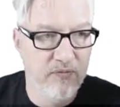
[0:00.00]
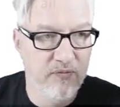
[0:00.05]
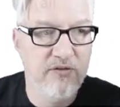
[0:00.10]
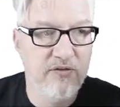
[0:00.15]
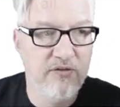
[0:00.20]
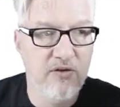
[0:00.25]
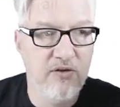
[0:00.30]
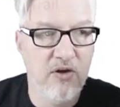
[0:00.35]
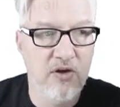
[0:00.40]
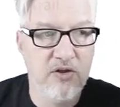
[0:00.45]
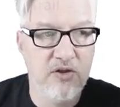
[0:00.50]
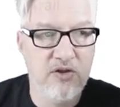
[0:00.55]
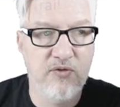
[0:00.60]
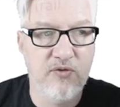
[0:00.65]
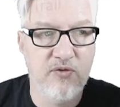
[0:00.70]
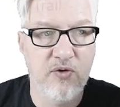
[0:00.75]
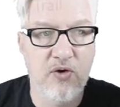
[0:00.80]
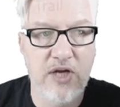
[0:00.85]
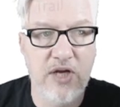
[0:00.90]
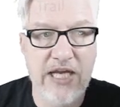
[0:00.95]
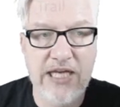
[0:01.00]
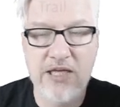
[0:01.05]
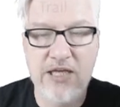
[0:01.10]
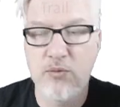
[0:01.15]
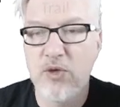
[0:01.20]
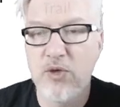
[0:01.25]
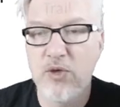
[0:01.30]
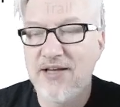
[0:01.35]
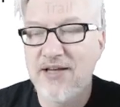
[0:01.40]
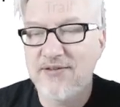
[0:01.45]
search for
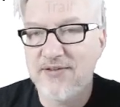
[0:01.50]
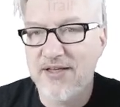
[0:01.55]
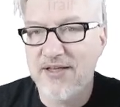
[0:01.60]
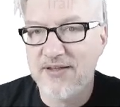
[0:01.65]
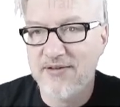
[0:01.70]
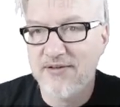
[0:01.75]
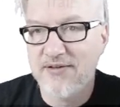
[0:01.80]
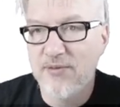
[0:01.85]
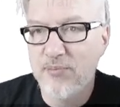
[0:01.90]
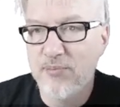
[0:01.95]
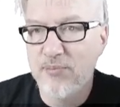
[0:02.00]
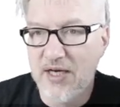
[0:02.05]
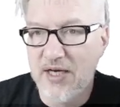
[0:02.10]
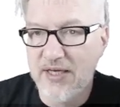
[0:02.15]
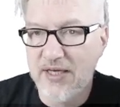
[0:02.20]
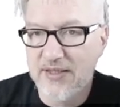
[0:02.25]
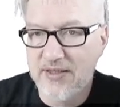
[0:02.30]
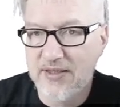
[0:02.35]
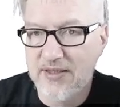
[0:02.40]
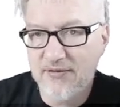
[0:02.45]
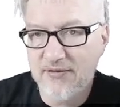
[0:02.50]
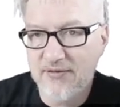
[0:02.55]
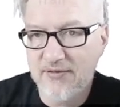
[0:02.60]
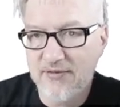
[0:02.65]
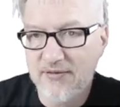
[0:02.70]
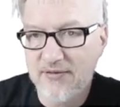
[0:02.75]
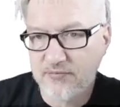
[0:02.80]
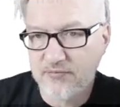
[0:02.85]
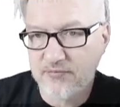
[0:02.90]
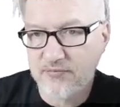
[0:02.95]
AWS and simple icons,
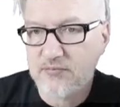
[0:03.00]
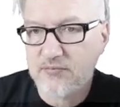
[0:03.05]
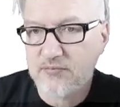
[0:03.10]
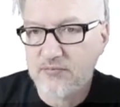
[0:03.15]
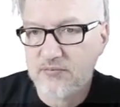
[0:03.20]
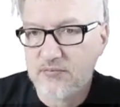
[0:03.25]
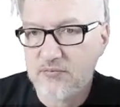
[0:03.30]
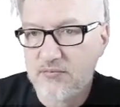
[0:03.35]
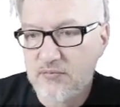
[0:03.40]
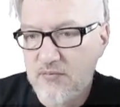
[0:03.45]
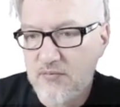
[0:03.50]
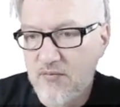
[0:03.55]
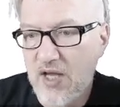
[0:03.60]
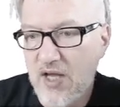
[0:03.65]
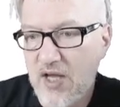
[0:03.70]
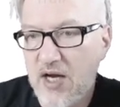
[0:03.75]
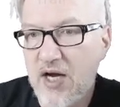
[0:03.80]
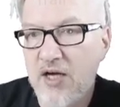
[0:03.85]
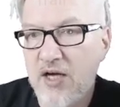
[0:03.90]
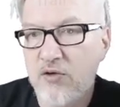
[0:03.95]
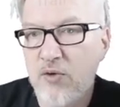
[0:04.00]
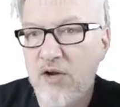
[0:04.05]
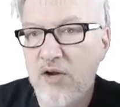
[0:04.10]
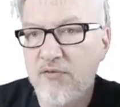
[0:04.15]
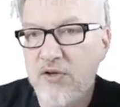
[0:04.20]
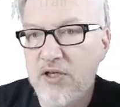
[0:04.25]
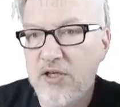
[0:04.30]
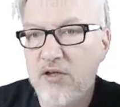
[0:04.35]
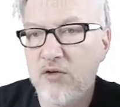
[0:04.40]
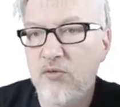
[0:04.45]
are
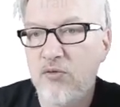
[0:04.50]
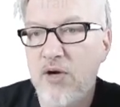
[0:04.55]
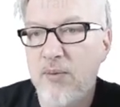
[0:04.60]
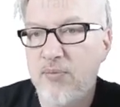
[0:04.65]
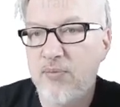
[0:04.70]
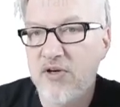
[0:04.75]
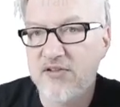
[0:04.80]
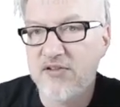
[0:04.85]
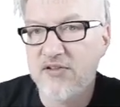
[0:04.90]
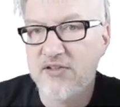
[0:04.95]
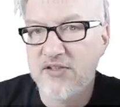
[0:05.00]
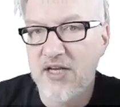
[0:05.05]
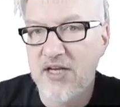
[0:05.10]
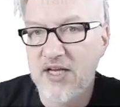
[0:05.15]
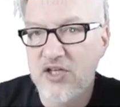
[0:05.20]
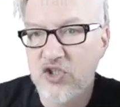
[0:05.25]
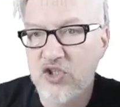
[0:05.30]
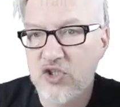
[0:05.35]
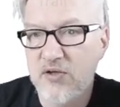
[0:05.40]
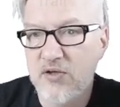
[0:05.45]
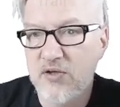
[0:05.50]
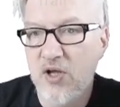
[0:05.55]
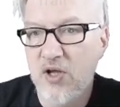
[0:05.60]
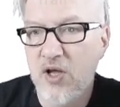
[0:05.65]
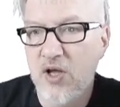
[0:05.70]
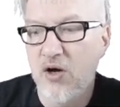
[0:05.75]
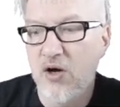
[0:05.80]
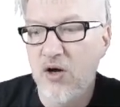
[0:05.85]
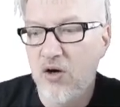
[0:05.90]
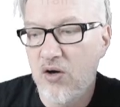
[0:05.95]
graphical representation
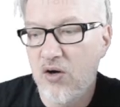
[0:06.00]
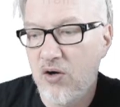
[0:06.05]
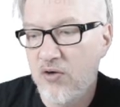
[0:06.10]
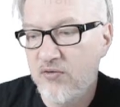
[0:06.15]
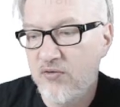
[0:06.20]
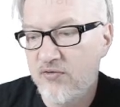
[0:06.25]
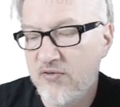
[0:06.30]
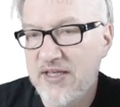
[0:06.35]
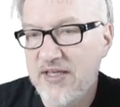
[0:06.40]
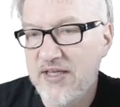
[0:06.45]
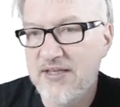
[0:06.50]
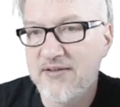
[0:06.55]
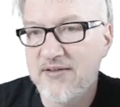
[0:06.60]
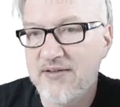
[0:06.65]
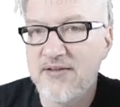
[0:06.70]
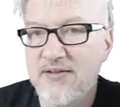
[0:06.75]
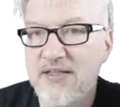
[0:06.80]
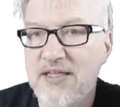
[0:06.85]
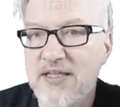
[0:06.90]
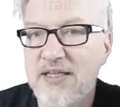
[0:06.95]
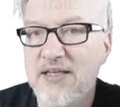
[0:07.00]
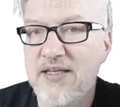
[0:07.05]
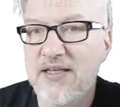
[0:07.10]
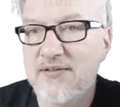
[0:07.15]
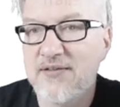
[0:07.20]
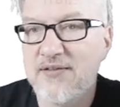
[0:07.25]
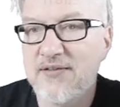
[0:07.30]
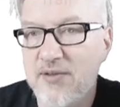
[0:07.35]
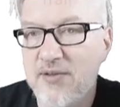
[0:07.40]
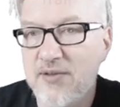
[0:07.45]
of the
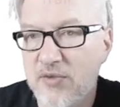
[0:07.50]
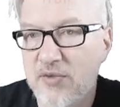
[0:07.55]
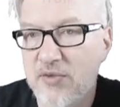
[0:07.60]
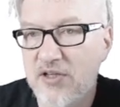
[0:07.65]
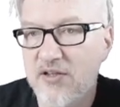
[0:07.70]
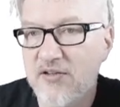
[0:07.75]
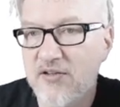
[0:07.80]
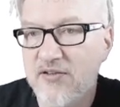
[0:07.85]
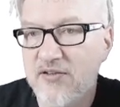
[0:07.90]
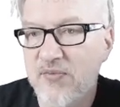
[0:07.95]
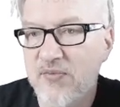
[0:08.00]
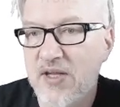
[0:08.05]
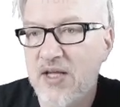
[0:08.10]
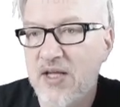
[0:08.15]
symbols.